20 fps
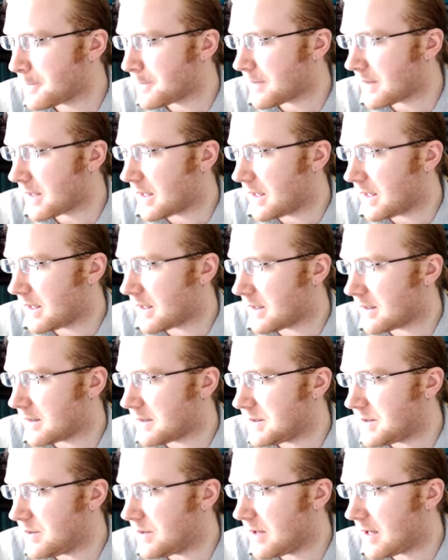And
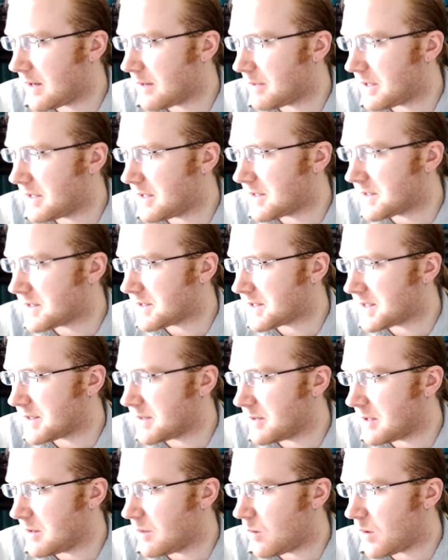do that by this to see
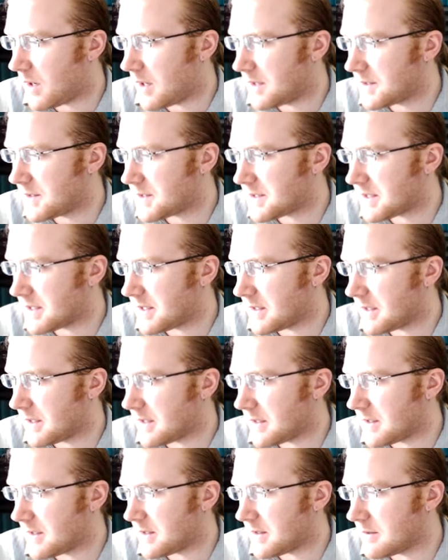what he wants, and
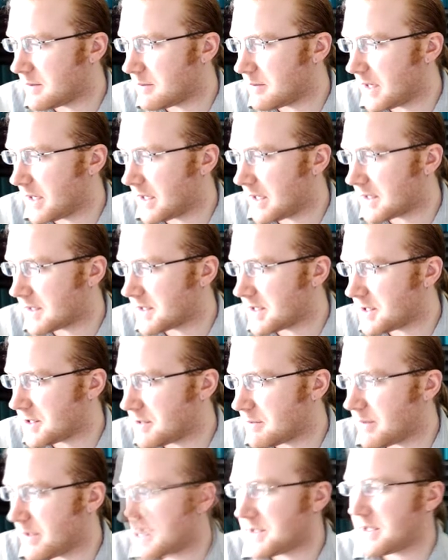then make an extension
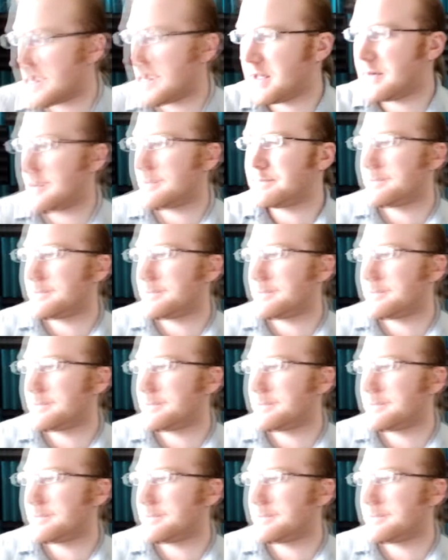based on that.